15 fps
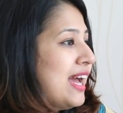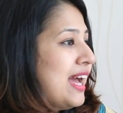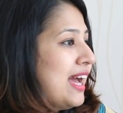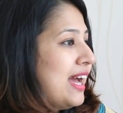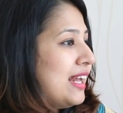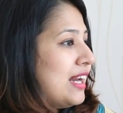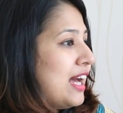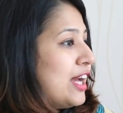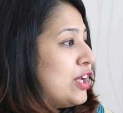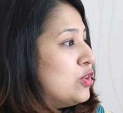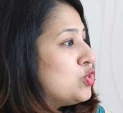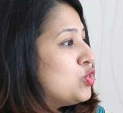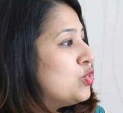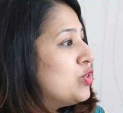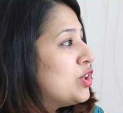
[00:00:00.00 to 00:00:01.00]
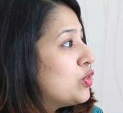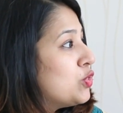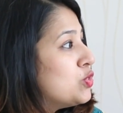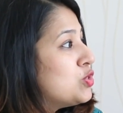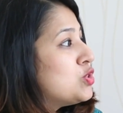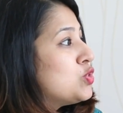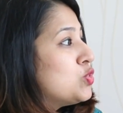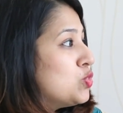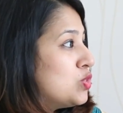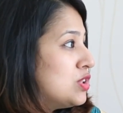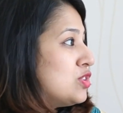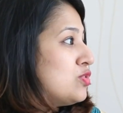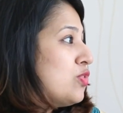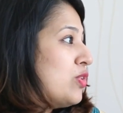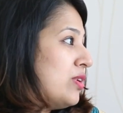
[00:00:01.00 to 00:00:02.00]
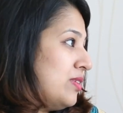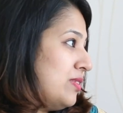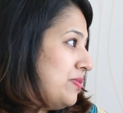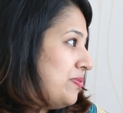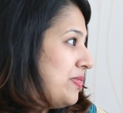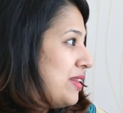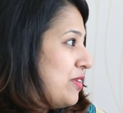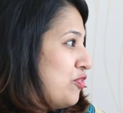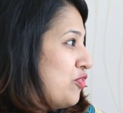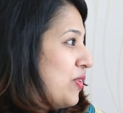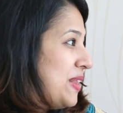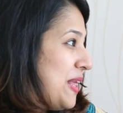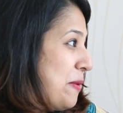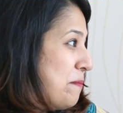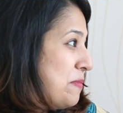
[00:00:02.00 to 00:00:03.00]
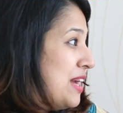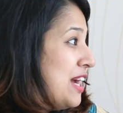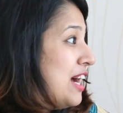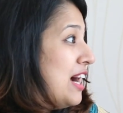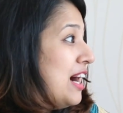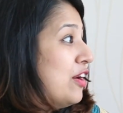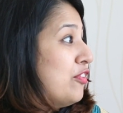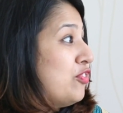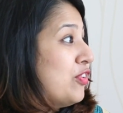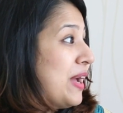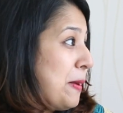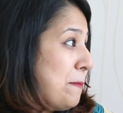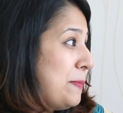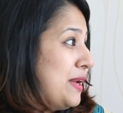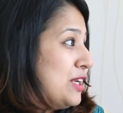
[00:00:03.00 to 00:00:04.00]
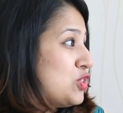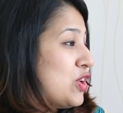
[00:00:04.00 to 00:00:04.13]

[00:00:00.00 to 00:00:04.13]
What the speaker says: And I used to recruit students for them, for MBA.